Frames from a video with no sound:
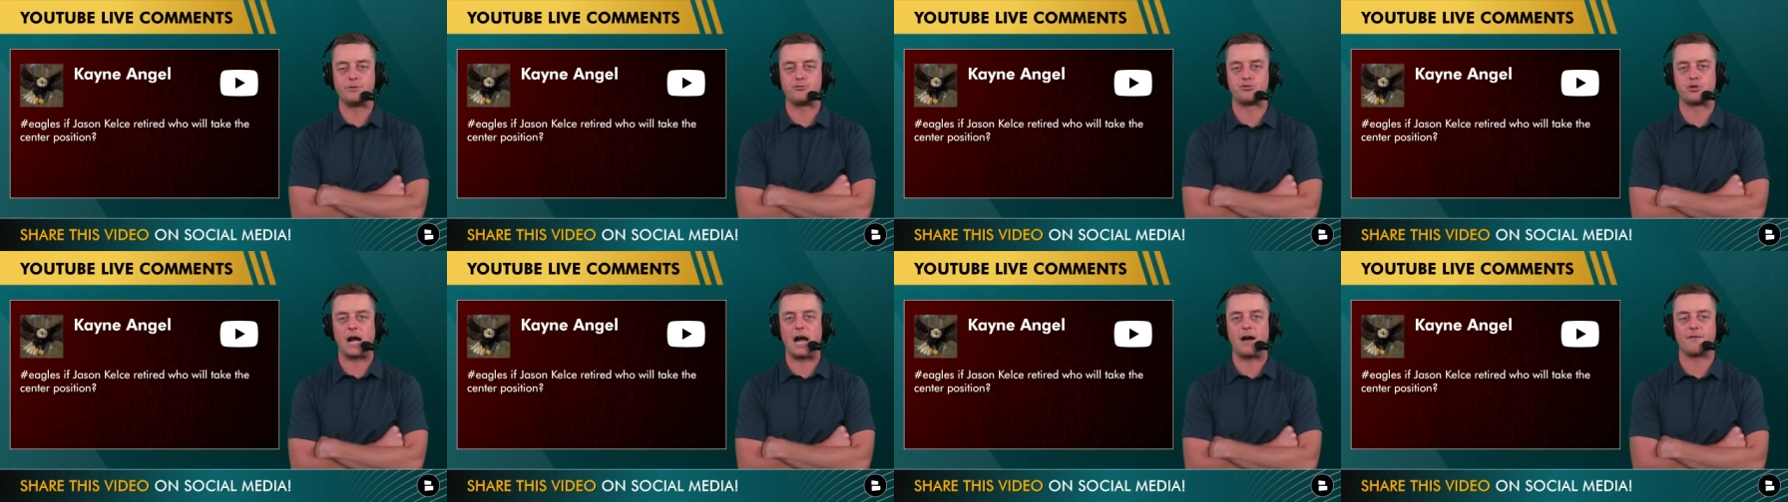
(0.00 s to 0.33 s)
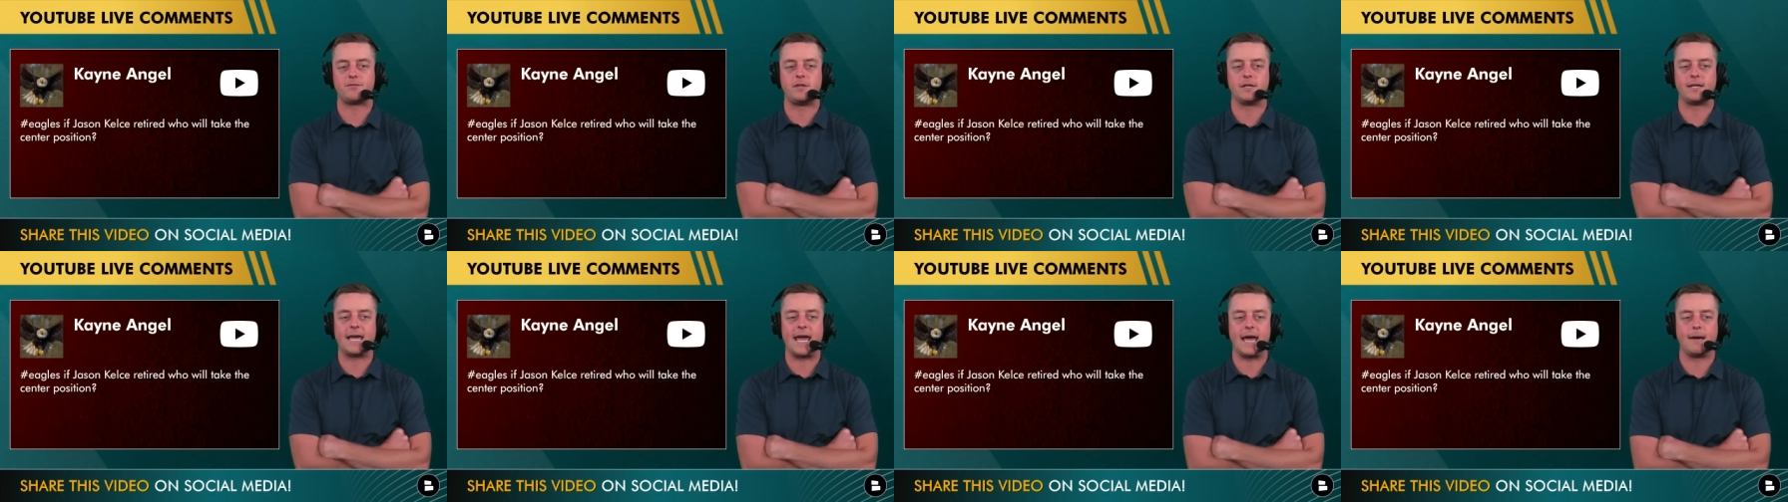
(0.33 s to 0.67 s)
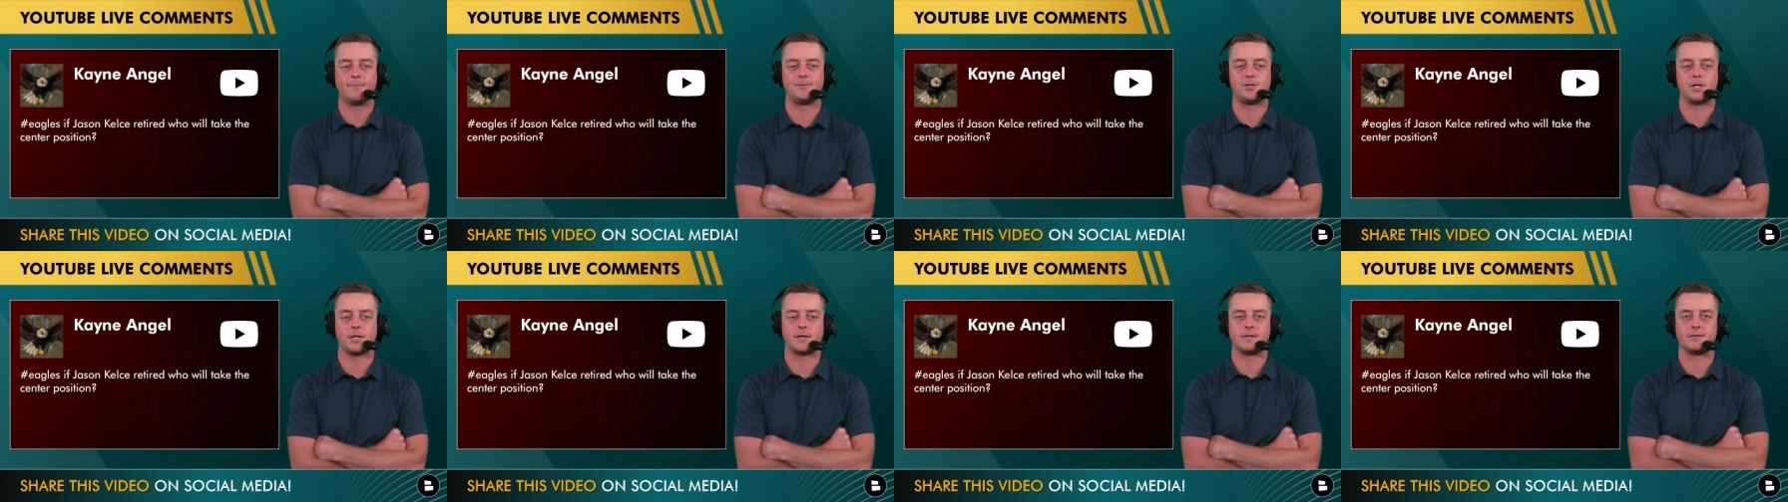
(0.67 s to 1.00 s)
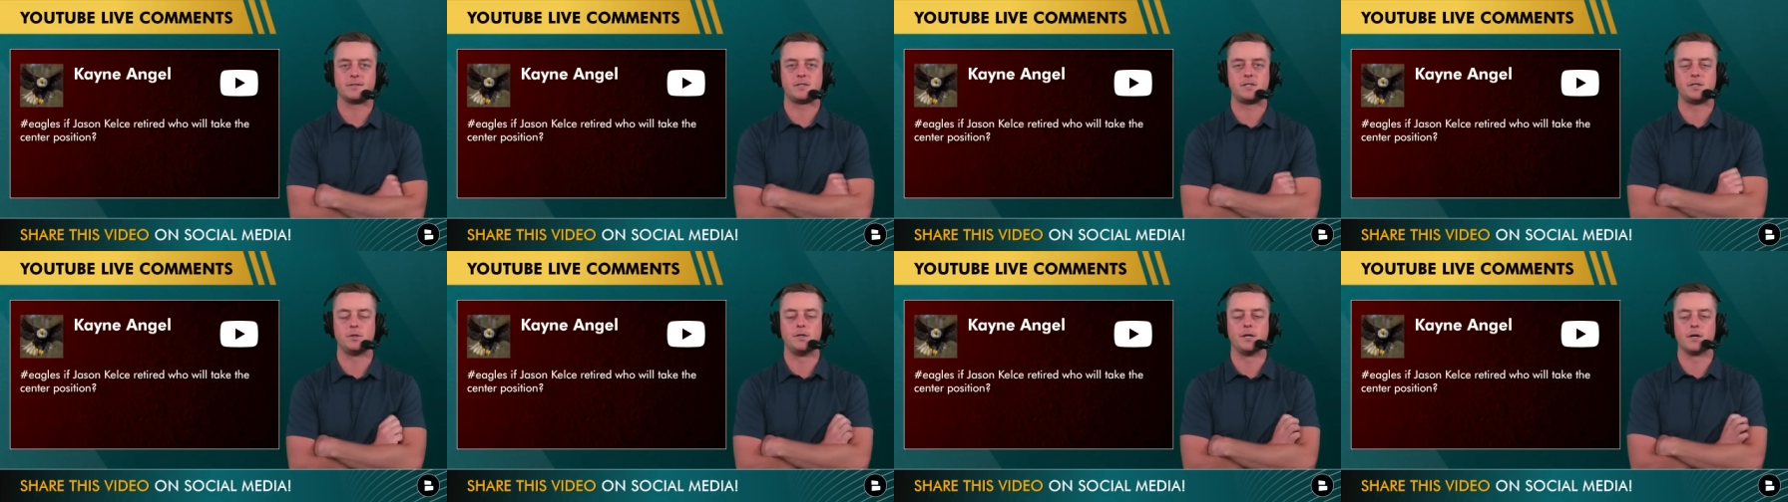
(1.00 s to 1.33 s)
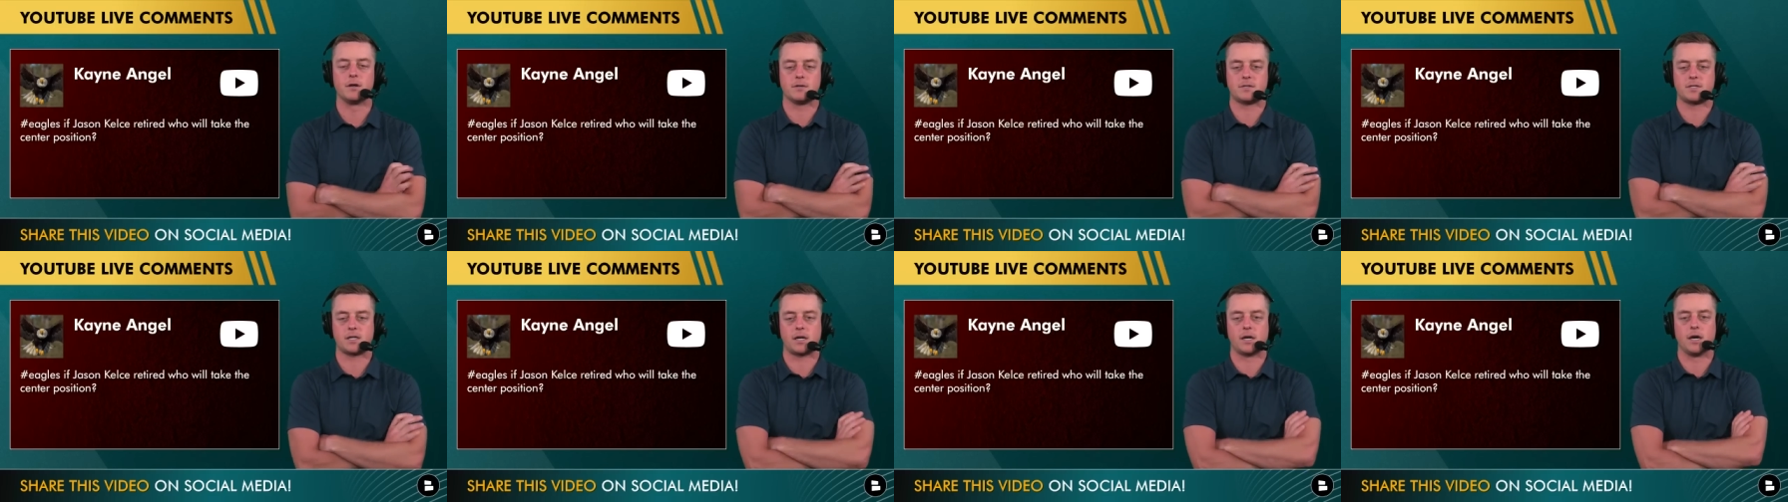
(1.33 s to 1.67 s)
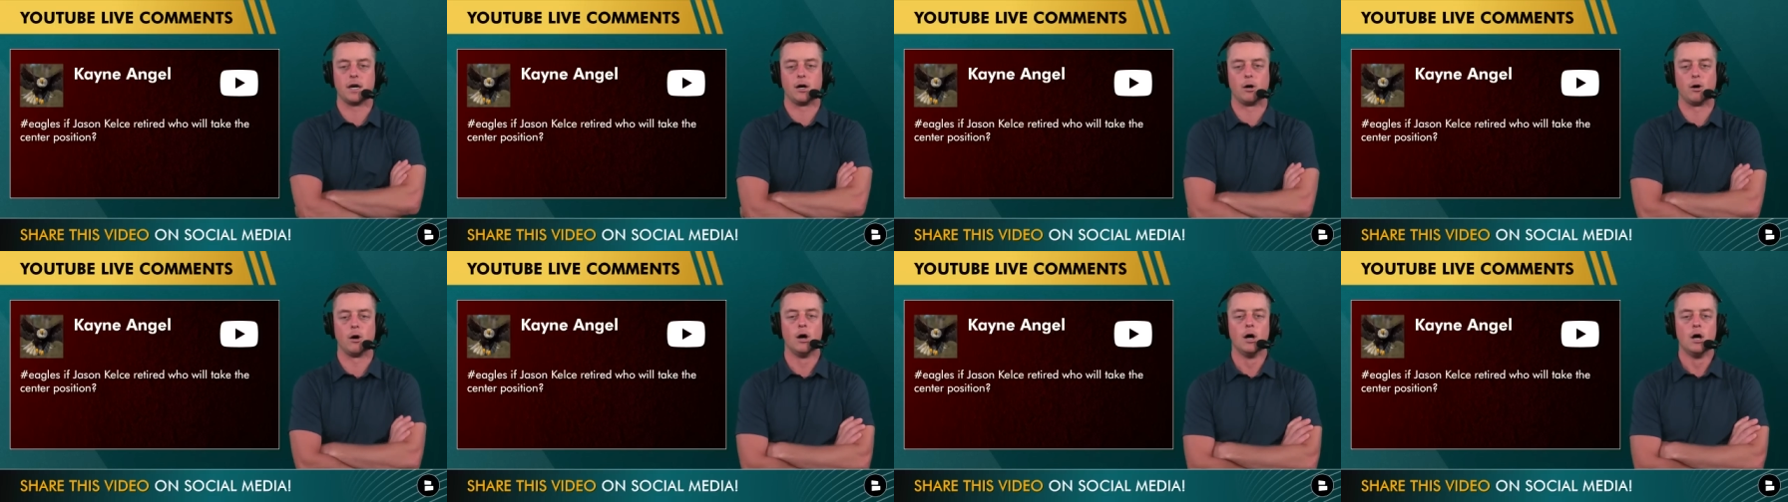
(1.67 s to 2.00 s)
drafted Cam Jurgens two years
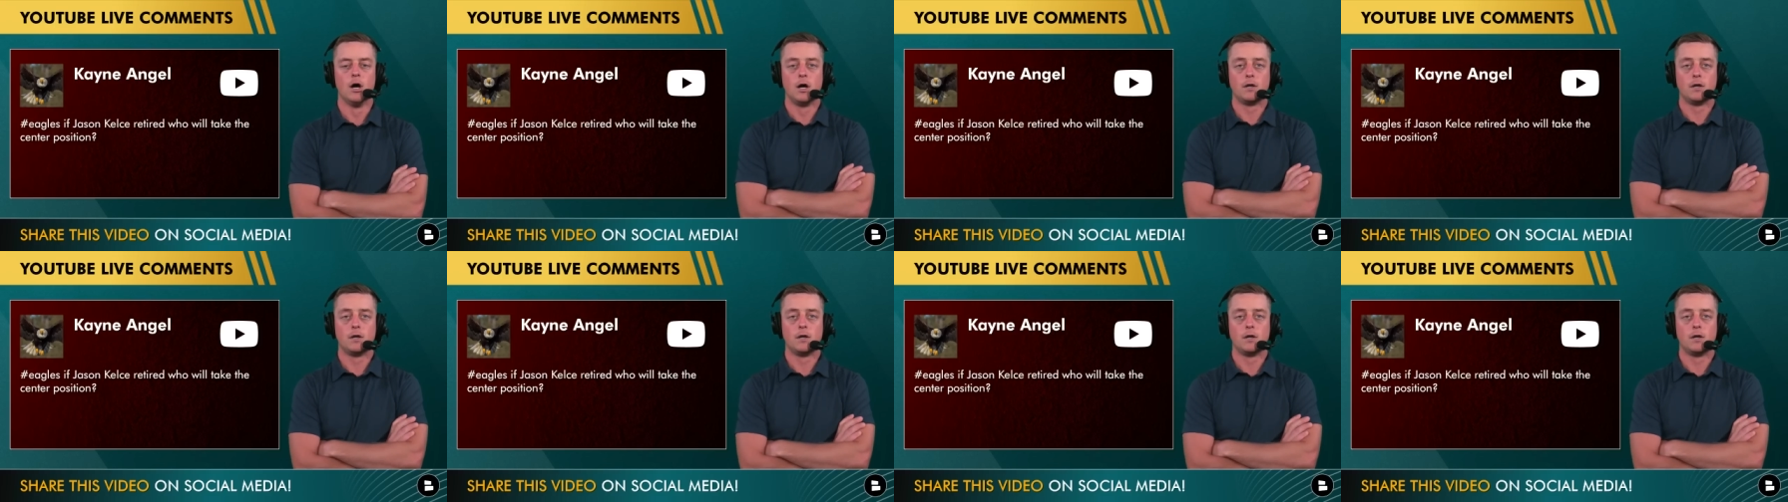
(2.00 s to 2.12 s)
ago